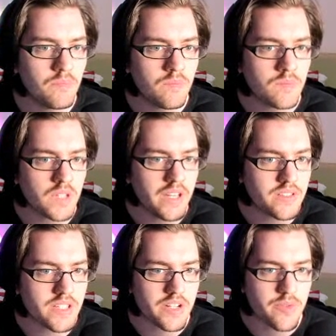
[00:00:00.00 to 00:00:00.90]
Yeah,
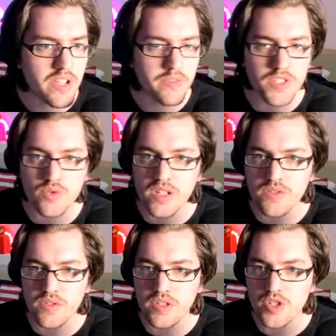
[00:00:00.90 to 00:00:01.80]
it's an array of a string,
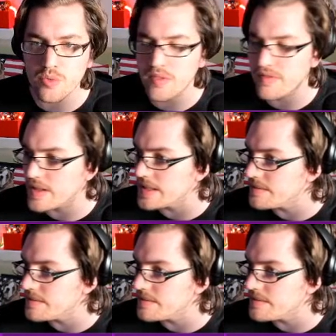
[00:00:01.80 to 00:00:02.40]
so it should be fine.